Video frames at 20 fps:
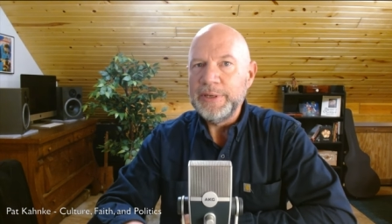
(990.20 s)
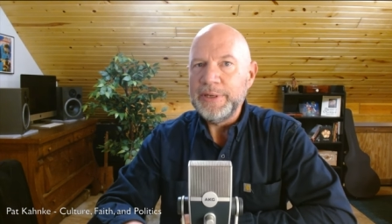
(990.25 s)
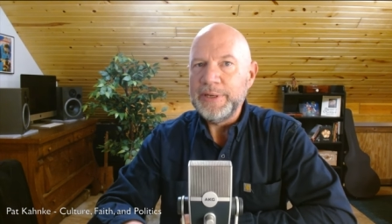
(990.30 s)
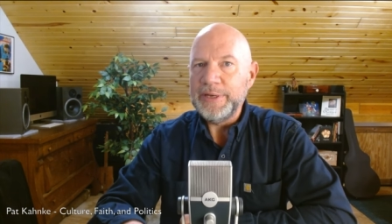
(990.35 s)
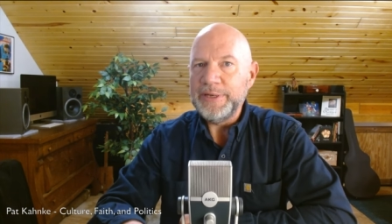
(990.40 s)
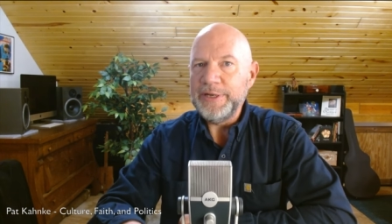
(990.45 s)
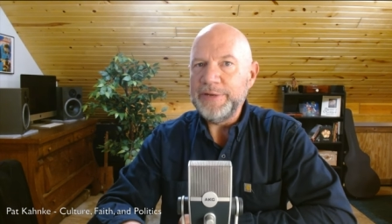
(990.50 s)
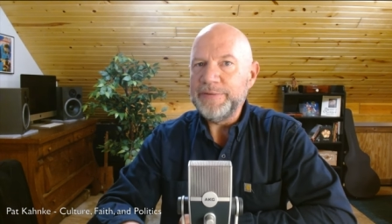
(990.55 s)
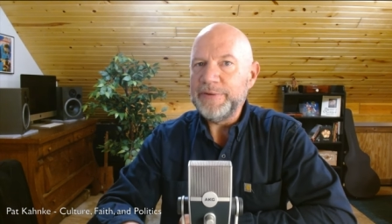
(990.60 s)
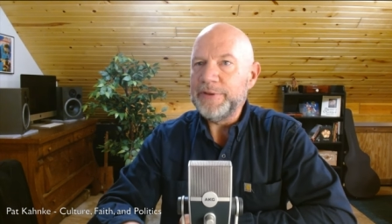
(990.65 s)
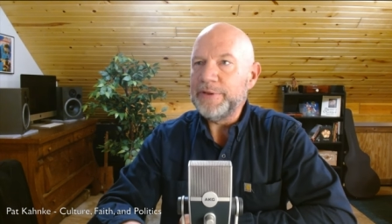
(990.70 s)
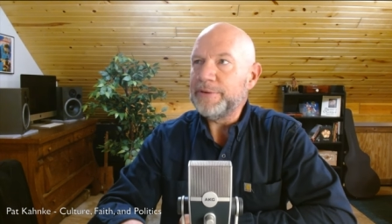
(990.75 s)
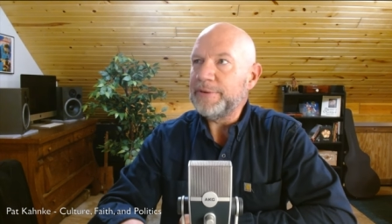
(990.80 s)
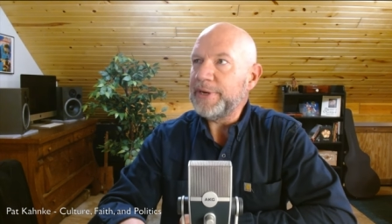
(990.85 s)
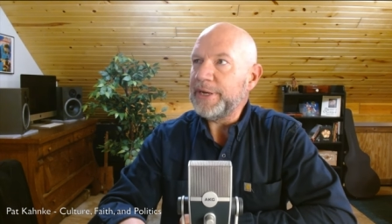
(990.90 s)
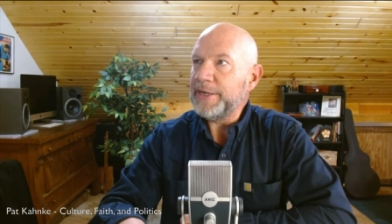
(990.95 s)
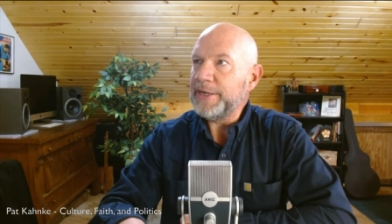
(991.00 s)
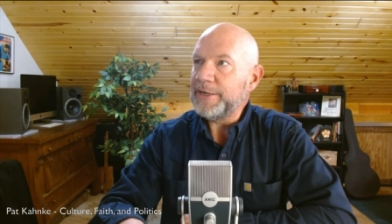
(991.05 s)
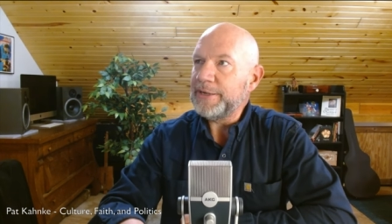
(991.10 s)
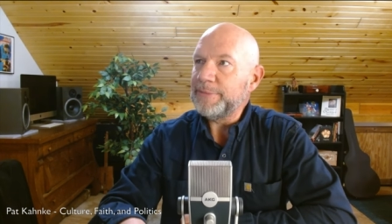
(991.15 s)
And even though
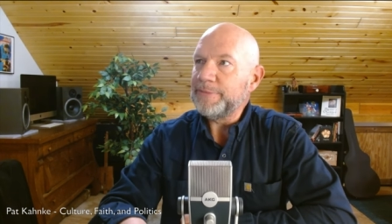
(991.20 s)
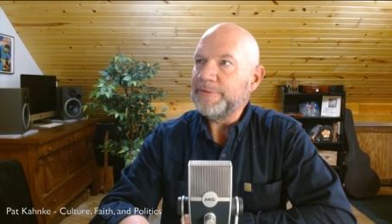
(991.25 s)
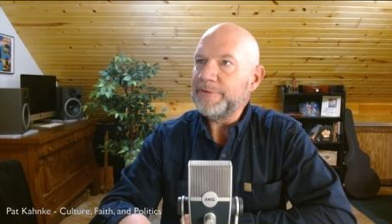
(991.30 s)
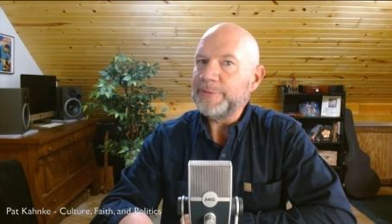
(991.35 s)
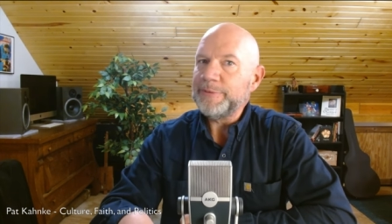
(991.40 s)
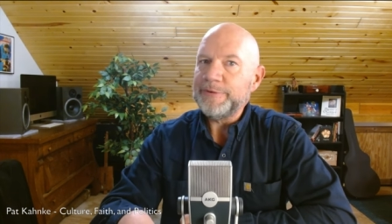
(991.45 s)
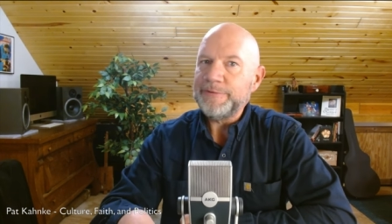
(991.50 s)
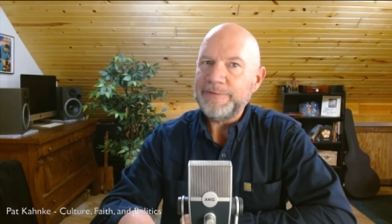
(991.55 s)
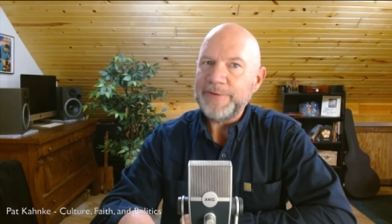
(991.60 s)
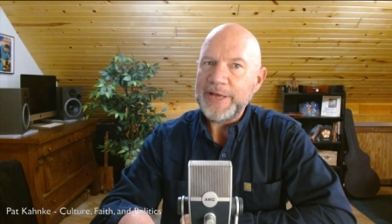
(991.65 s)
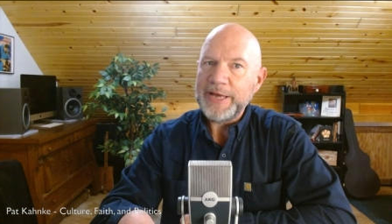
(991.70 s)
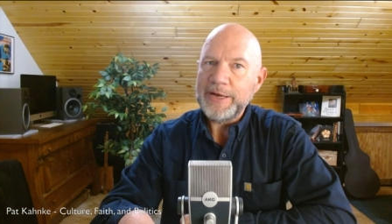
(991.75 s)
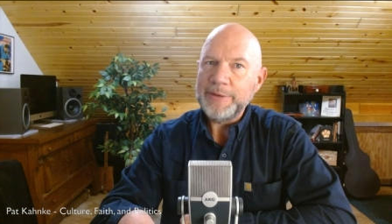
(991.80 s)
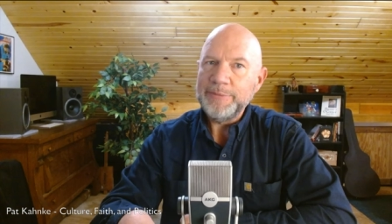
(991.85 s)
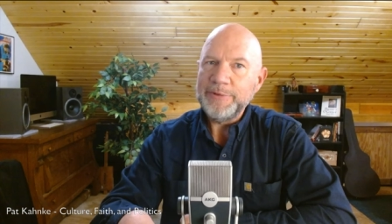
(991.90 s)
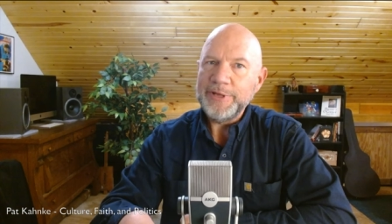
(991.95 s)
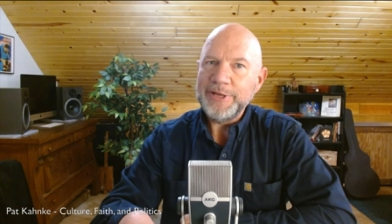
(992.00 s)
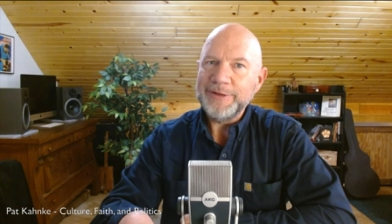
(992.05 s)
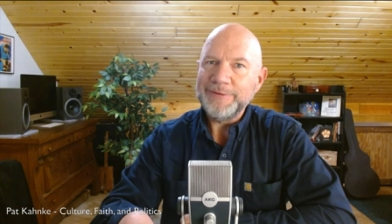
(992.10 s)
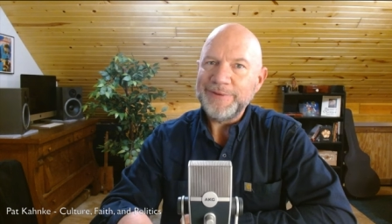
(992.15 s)
I come from a
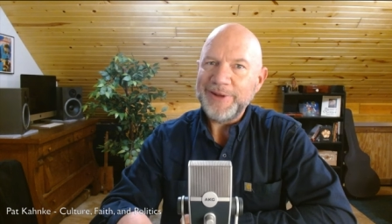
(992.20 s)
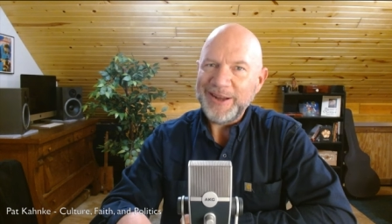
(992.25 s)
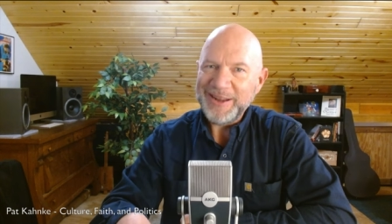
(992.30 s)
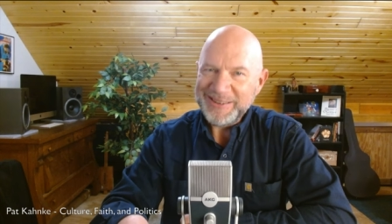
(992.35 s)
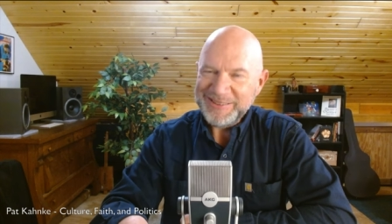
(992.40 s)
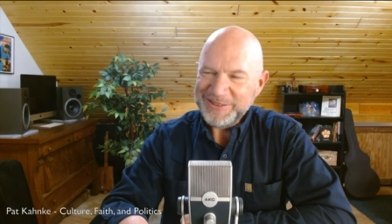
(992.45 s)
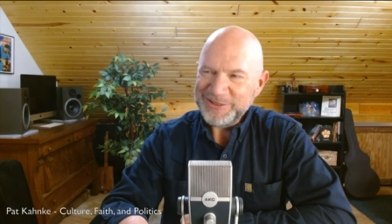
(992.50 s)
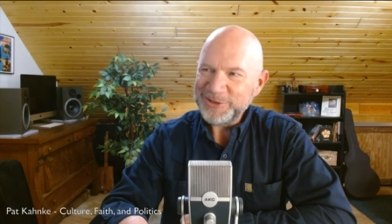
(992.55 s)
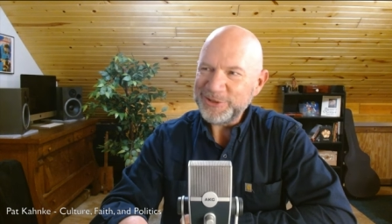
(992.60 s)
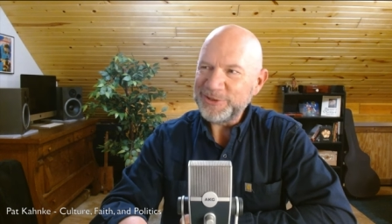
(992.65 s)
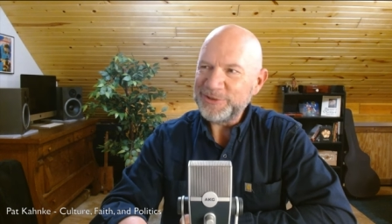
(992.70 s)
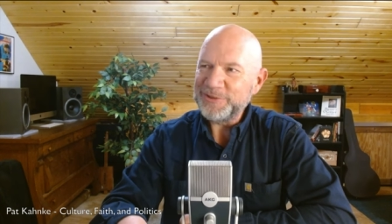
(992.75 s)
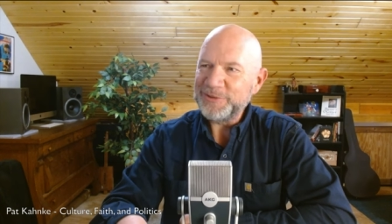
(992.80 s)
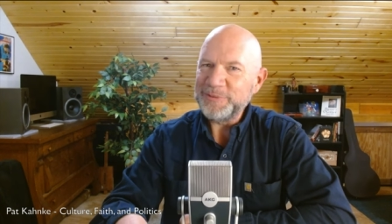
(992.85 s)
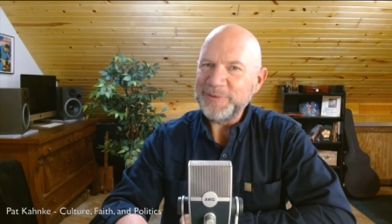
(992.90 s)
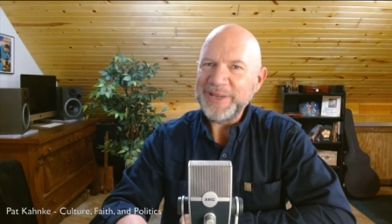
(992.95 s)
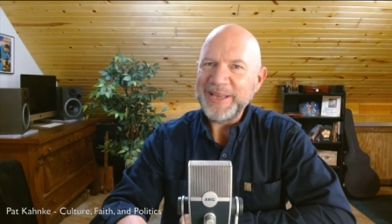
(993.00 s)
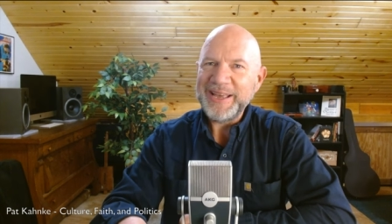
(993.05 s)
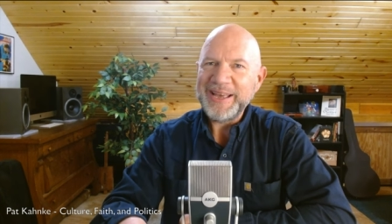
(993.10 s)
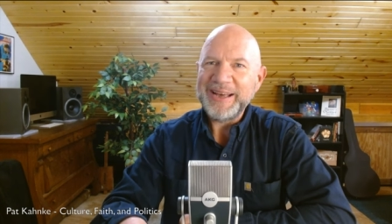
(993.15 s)
family of hunters
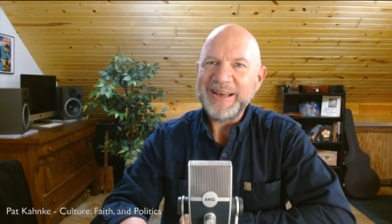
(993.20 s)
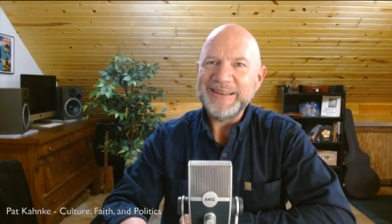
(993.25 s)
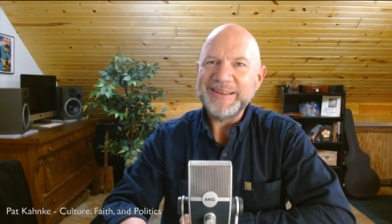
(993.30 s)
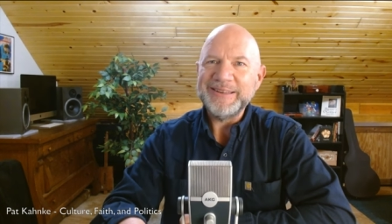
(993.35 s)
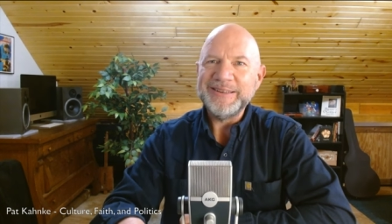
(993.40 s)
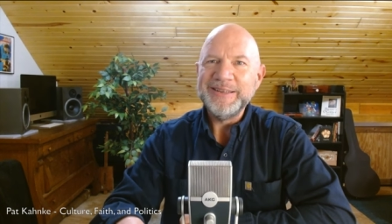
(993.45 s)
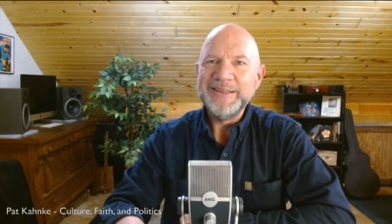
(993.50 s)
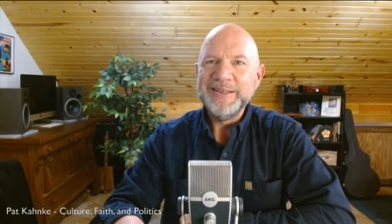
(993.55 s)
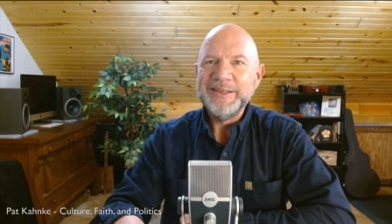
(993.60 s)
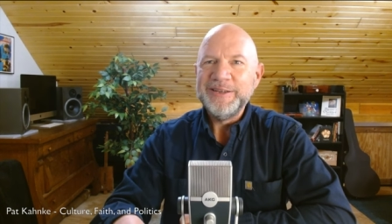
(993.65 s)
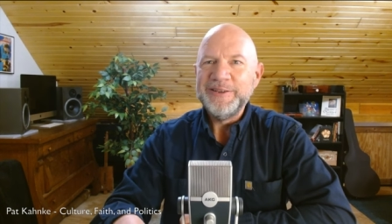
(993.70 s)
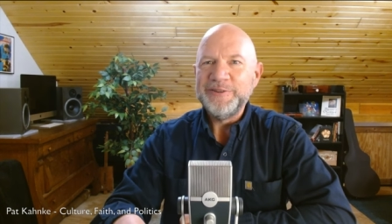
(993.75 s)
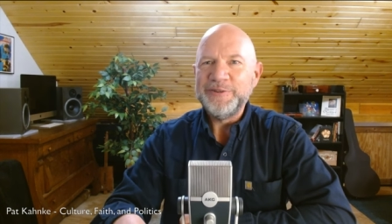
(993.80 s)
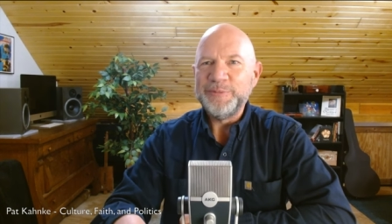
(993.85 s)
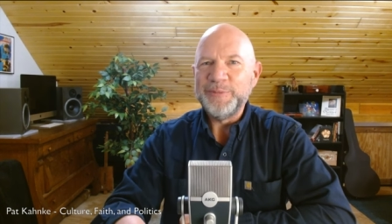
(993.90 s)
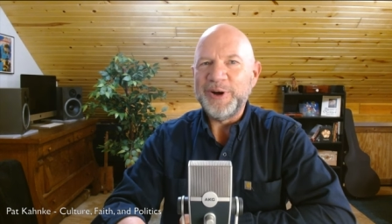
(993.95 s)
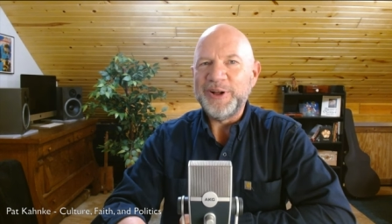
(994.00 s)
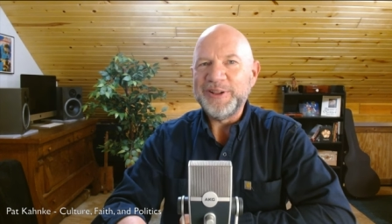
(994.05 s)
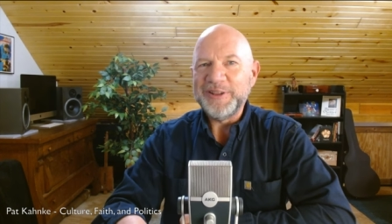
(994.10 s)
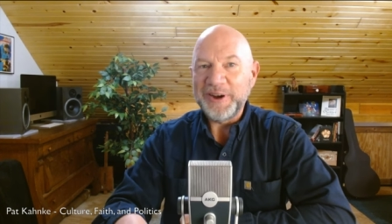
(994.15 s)
and we had a
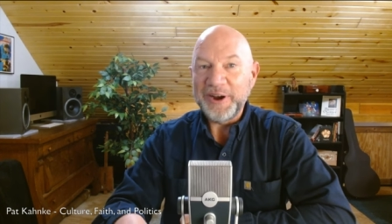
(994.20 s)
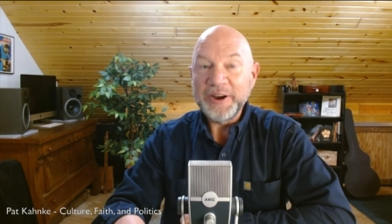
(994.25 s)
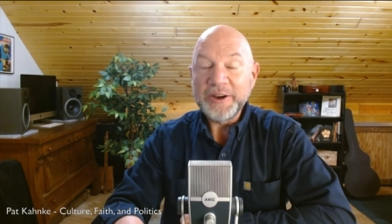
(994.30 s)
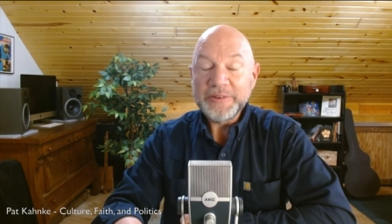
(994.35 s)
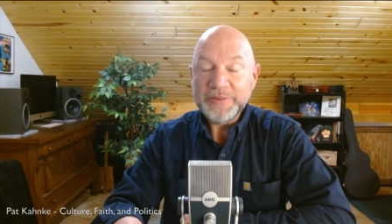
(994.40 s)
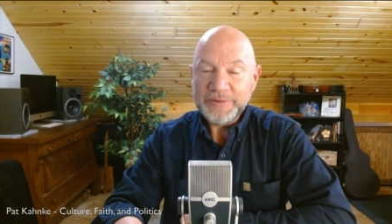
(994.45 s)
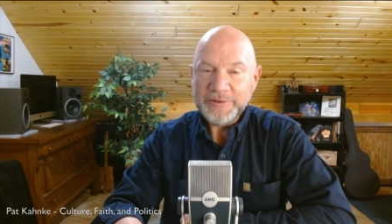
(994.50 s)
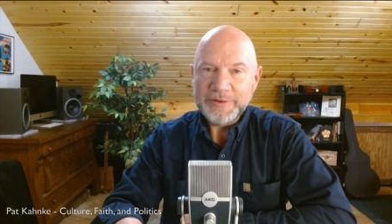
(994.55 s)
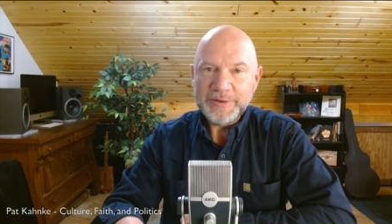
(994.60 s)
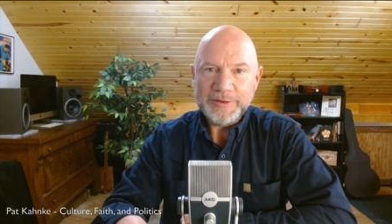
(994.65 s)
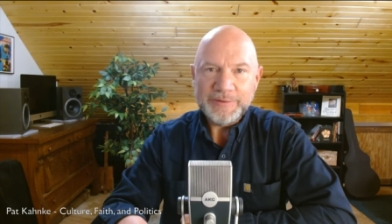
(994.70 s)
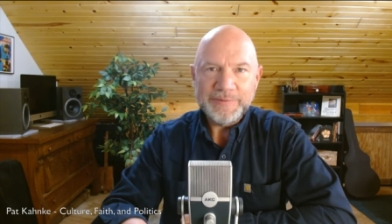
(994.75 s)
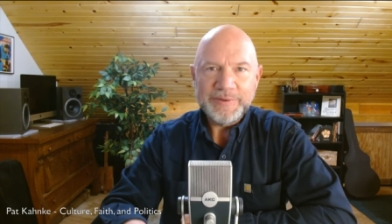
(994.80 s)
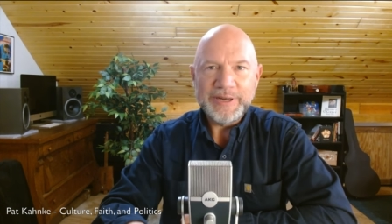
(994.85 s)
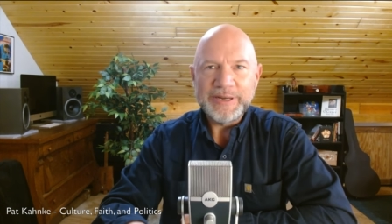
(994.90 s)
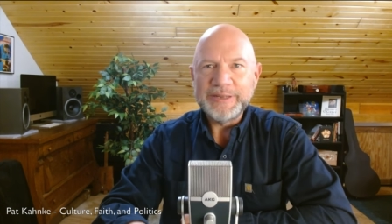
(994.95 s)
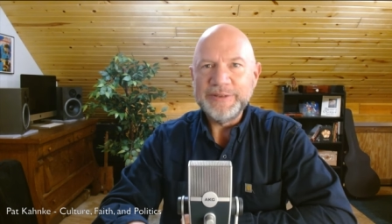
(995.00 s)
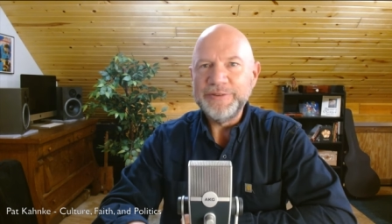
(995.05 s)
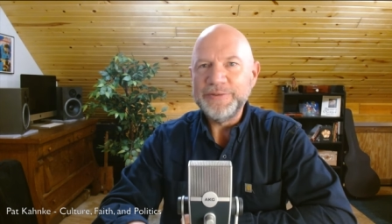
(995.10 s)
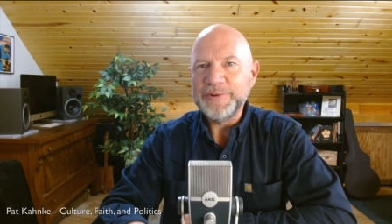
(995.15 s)
small arsenal of
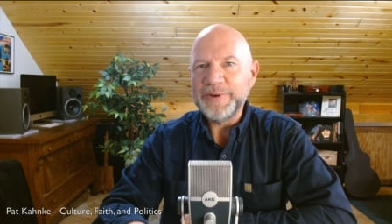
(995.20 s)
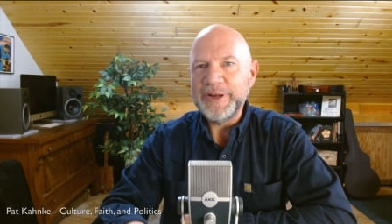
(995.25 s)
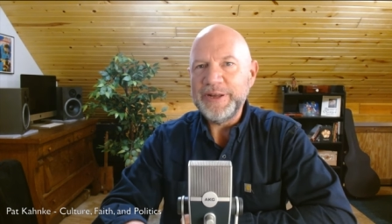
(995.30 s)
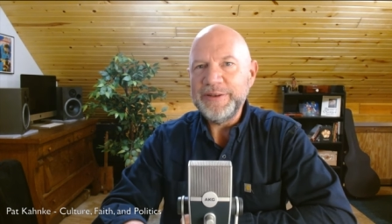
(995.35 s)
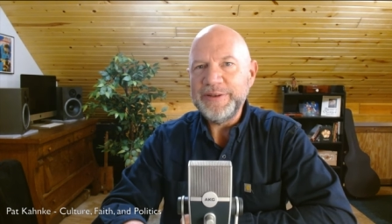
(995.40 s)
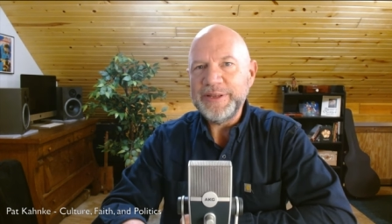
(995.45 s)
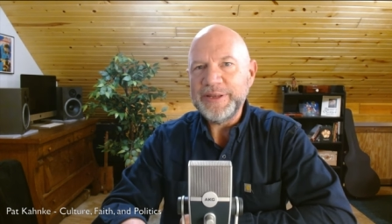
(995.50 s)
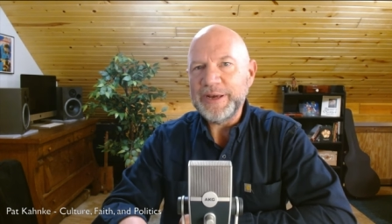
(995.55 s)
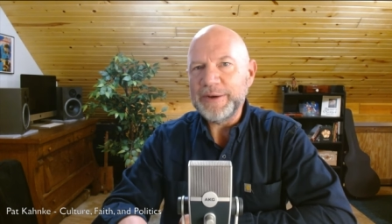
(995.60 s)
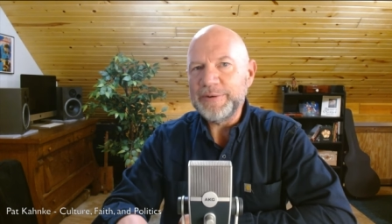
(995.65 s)
guns for hunting,